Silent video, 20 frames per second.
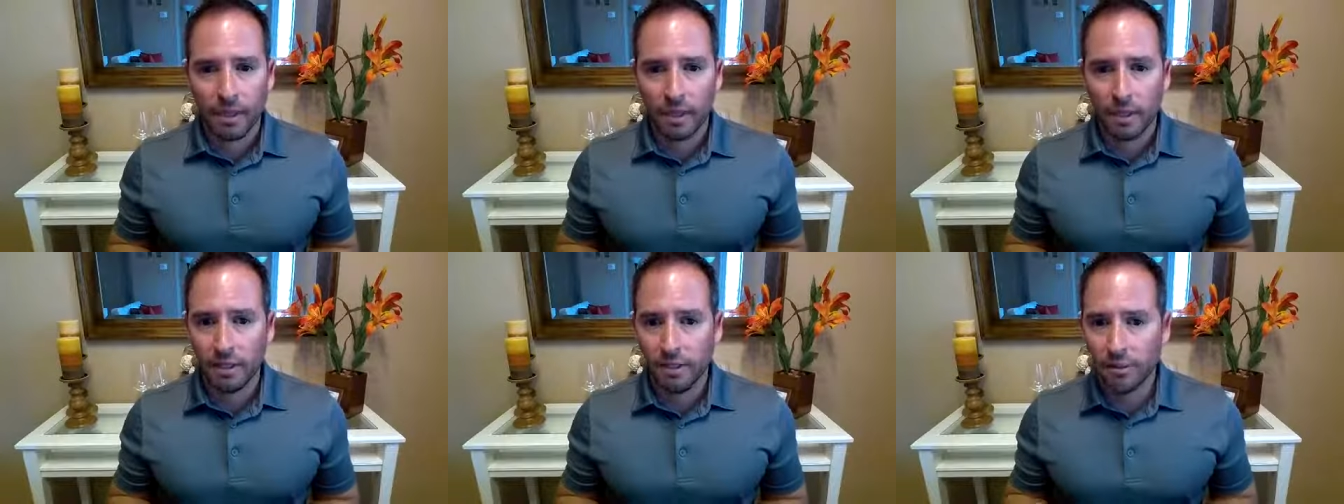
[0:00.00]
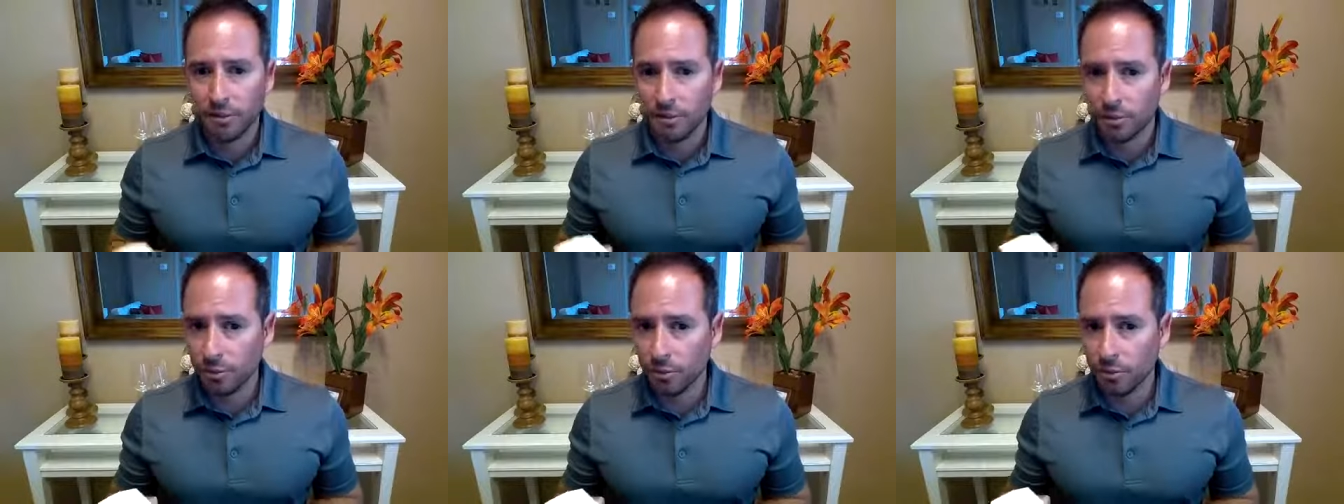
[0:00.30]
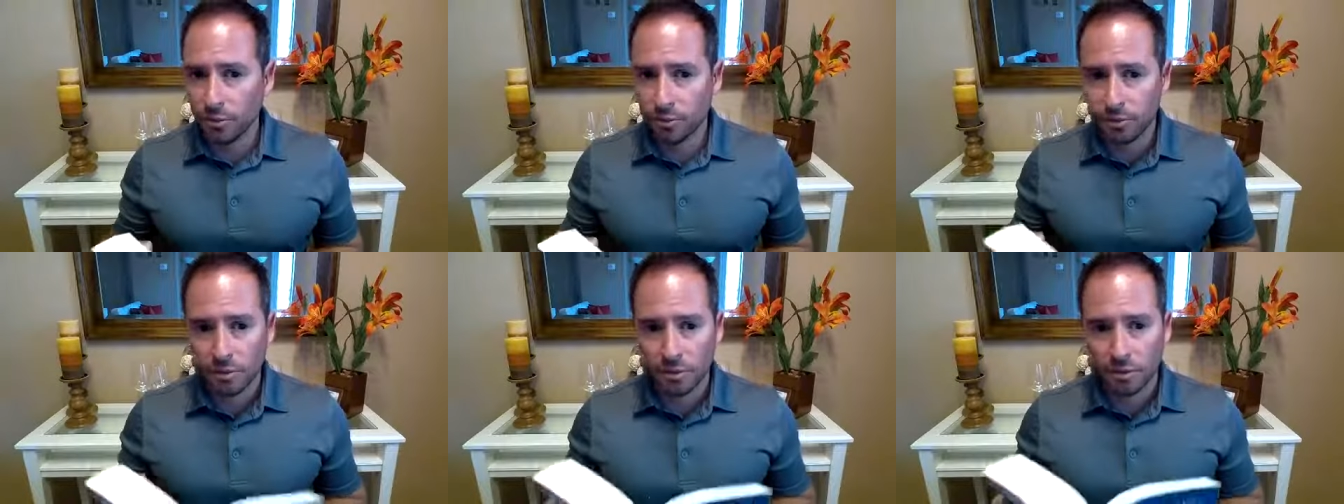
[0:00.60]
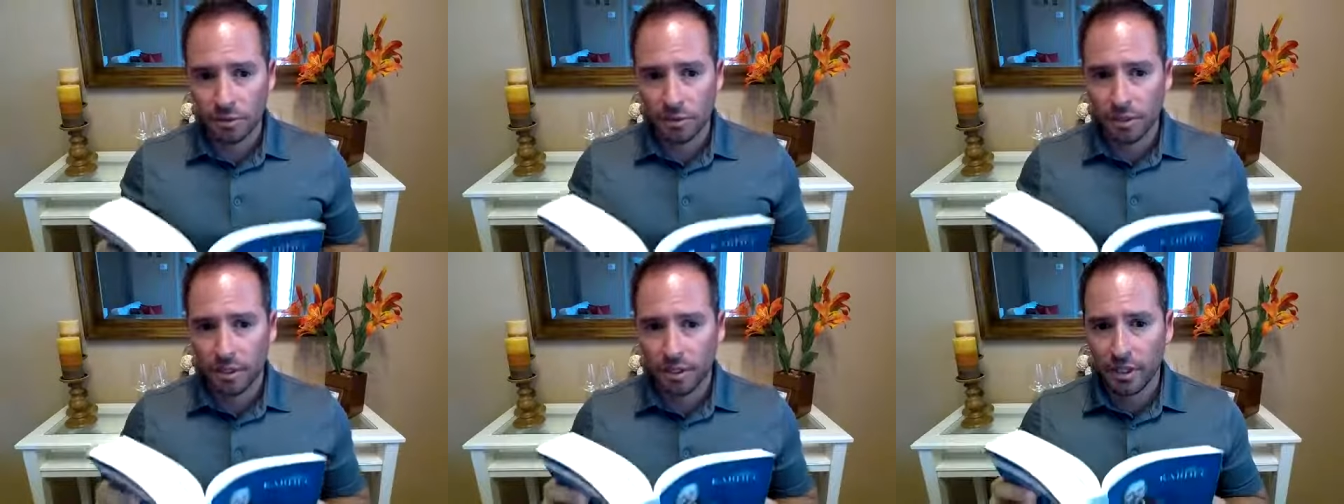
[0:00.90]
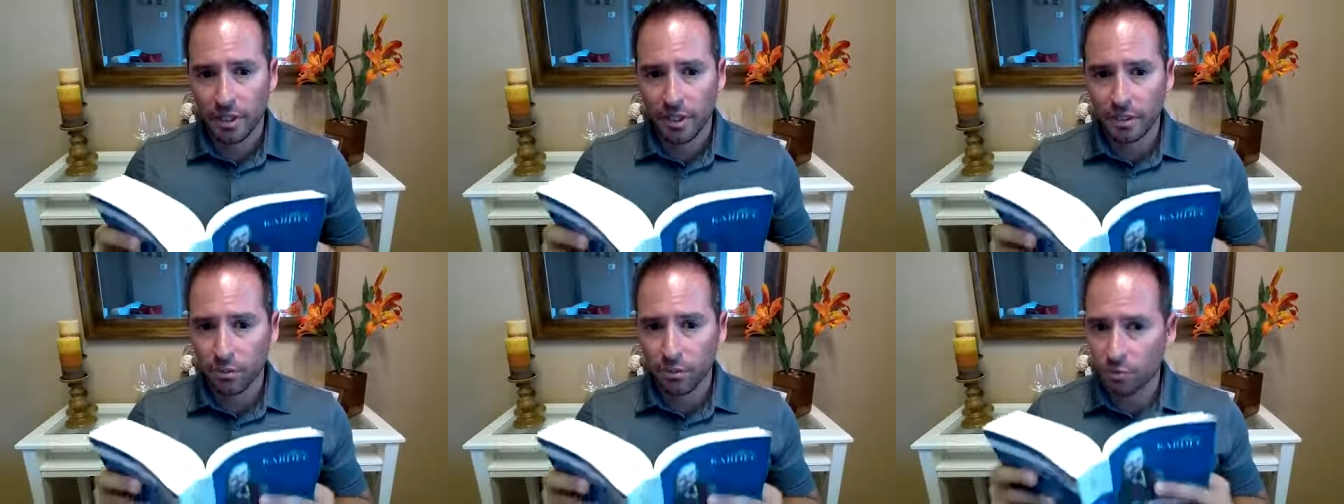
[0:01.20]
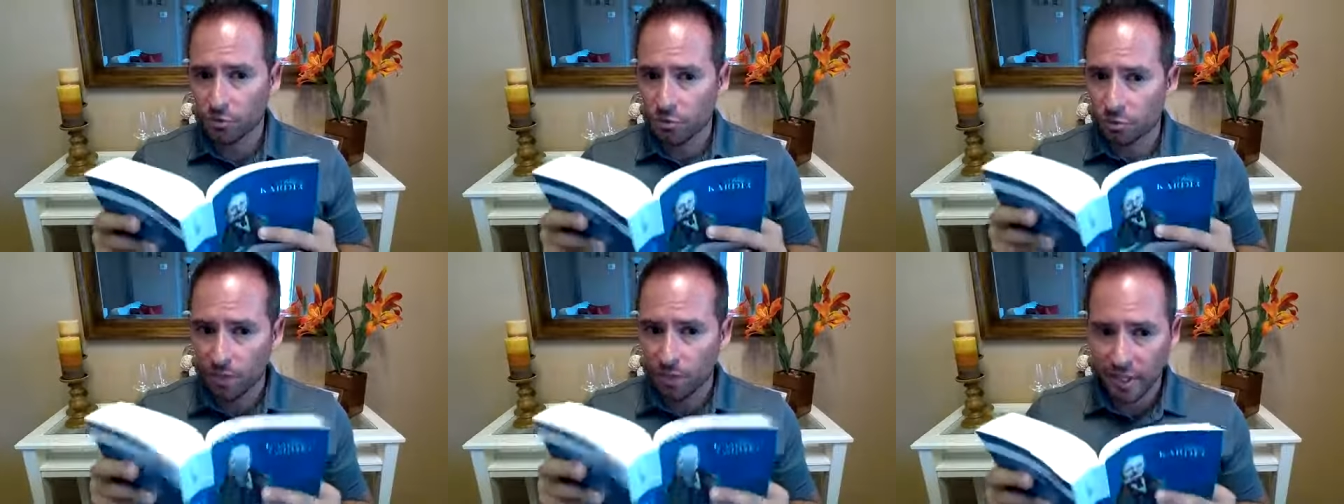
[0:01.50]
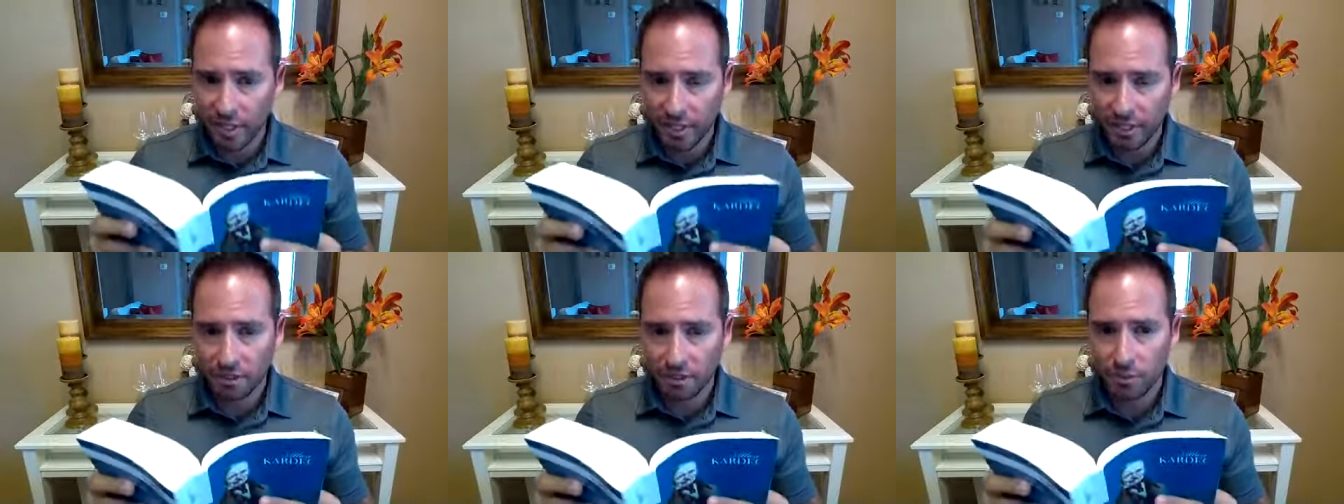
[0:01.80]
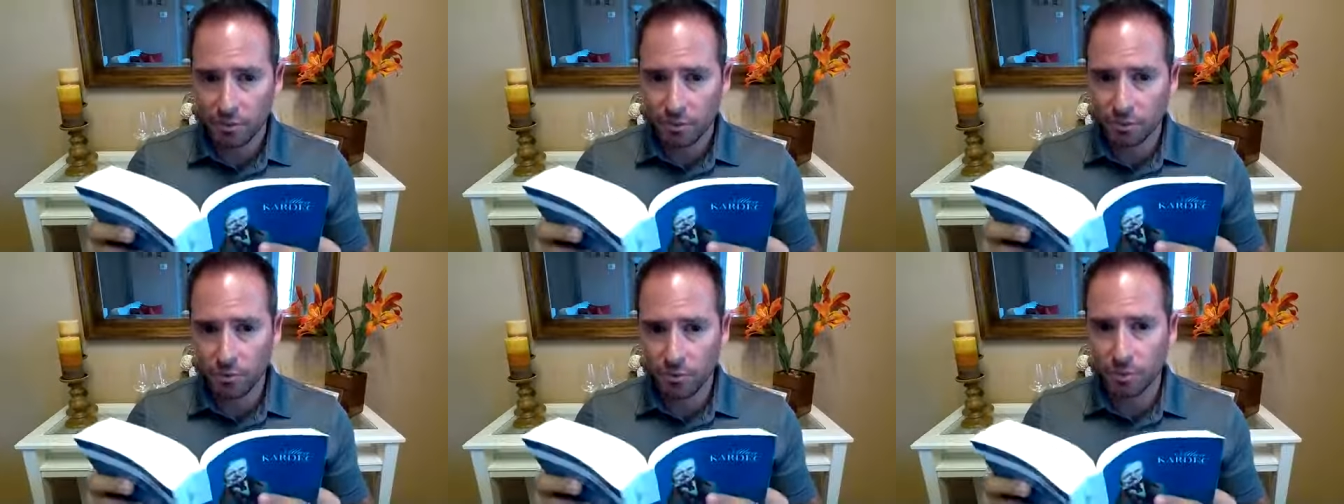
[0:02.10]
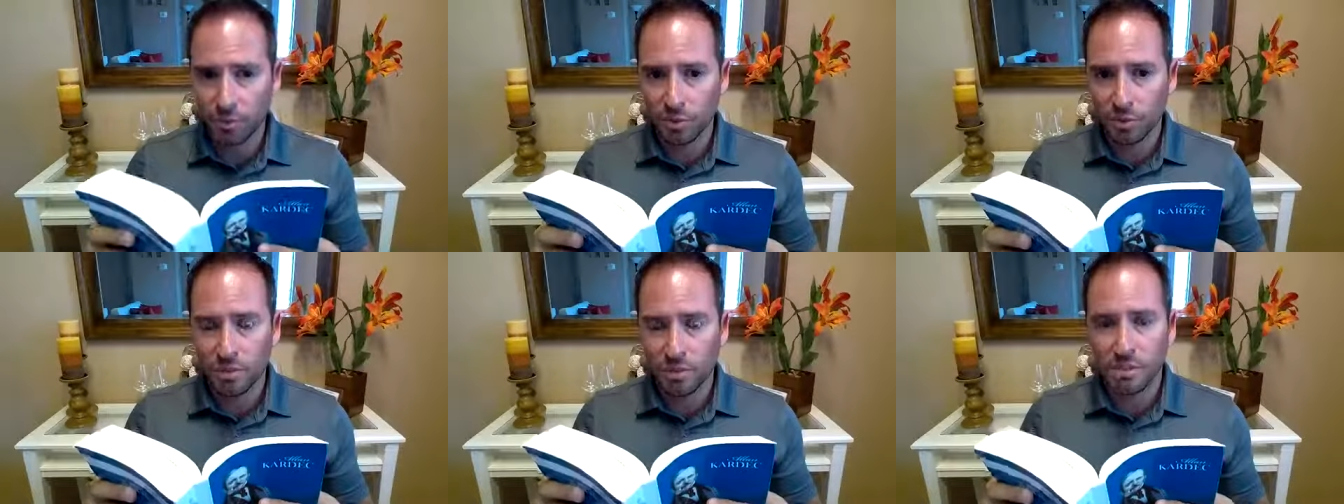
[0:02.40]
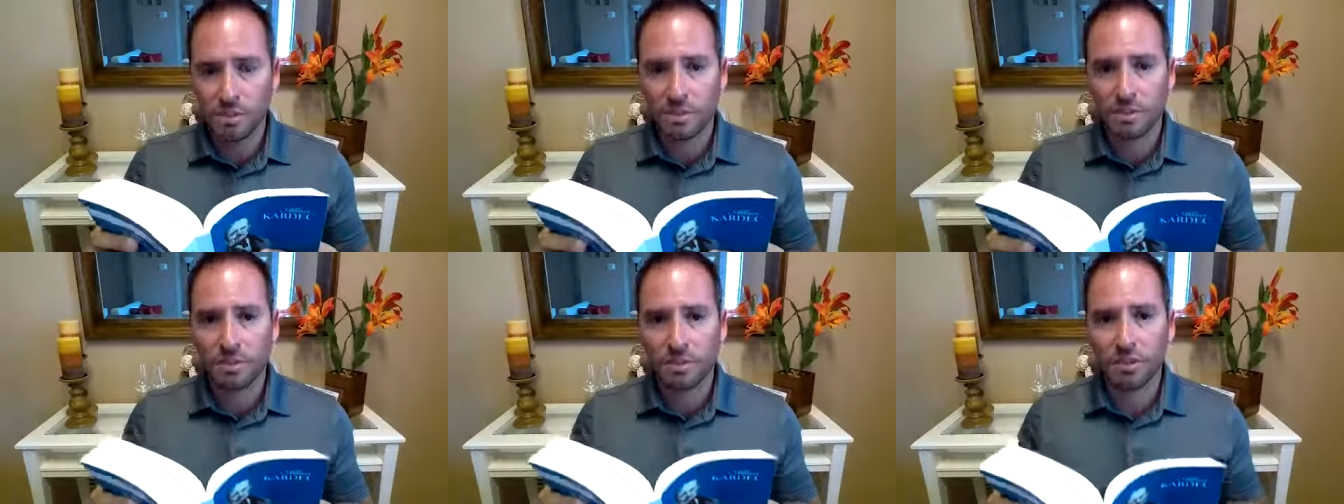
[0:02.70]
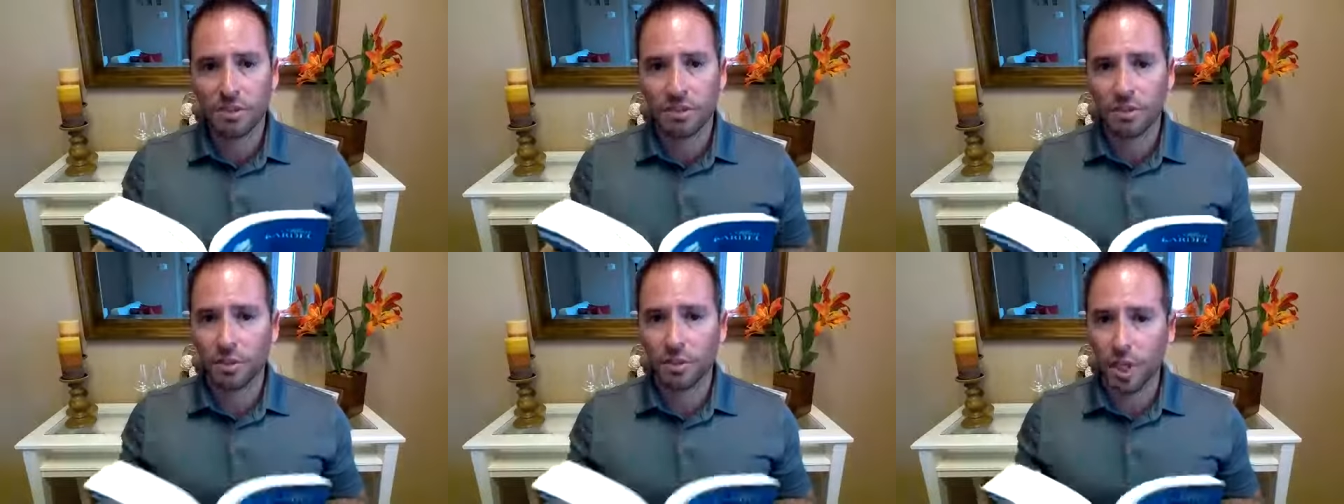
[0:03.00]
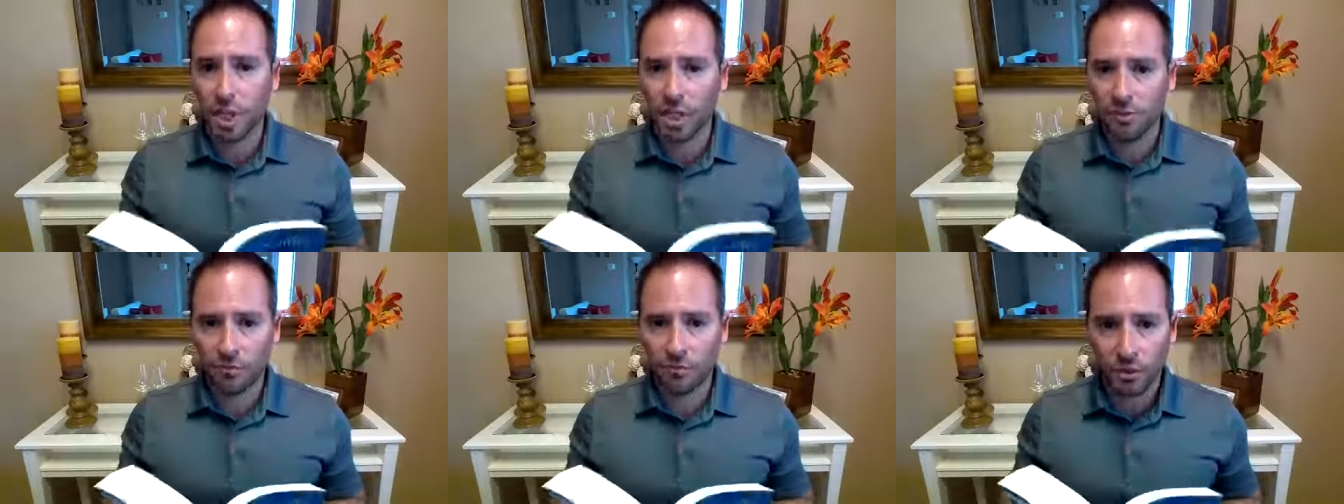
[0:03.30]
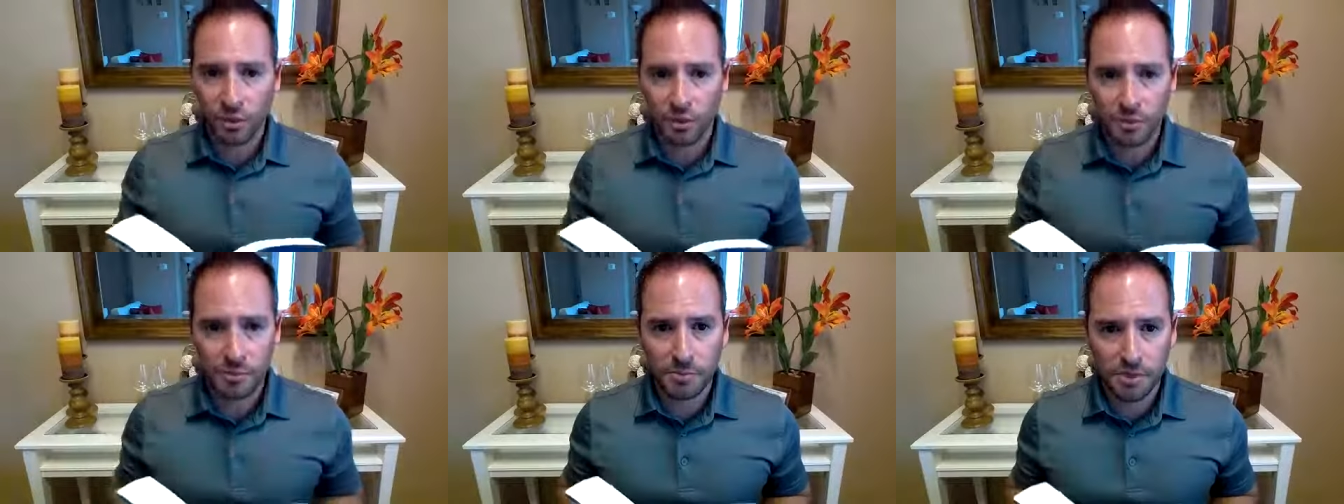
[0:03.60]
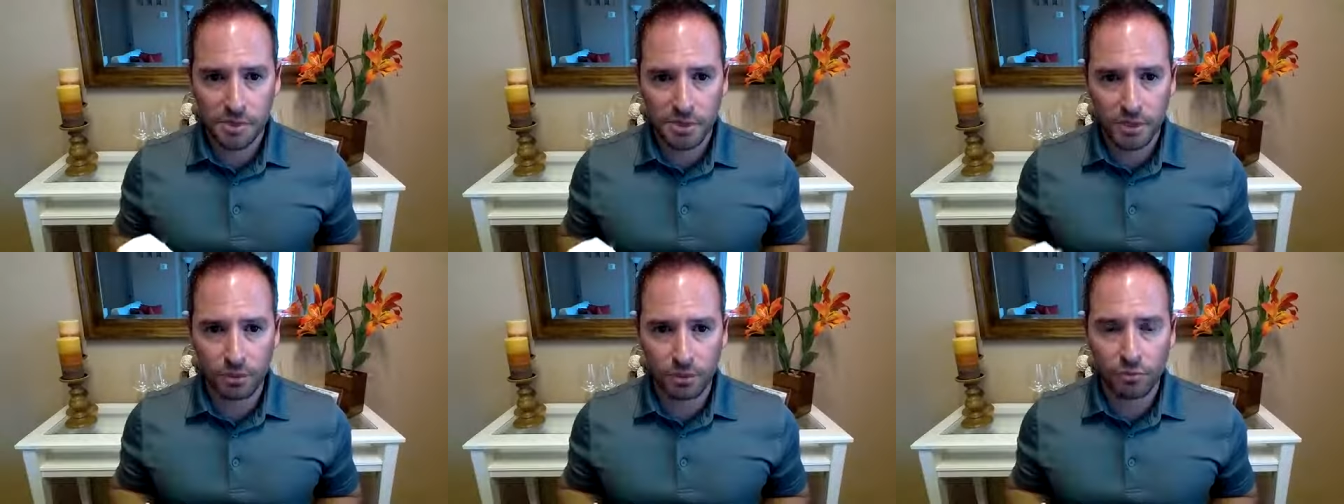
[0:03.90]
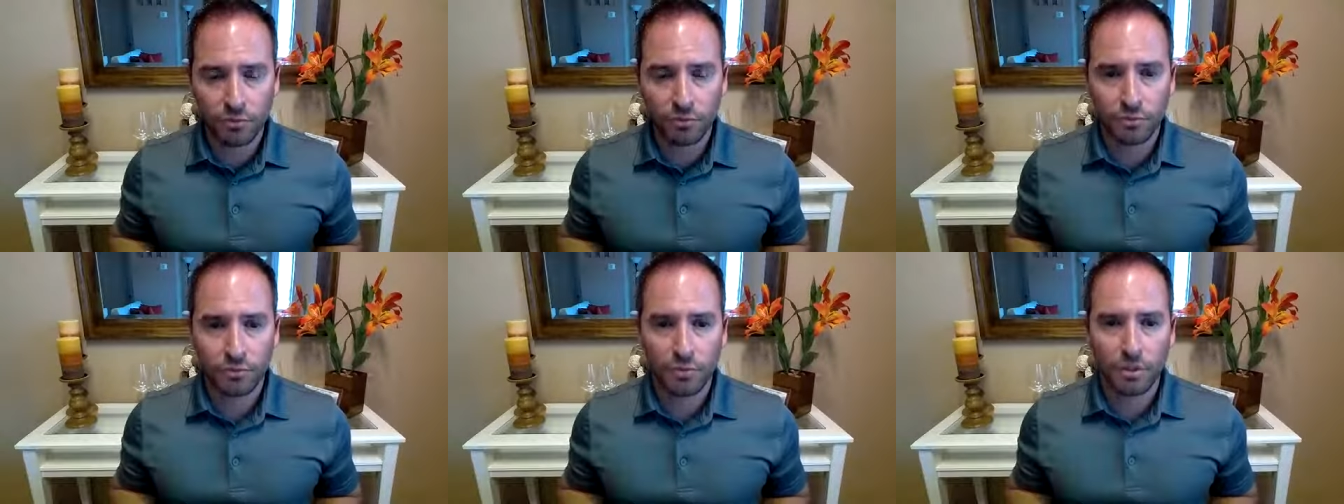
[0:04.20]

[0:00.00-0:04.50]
he knew he was writing those books not for himself.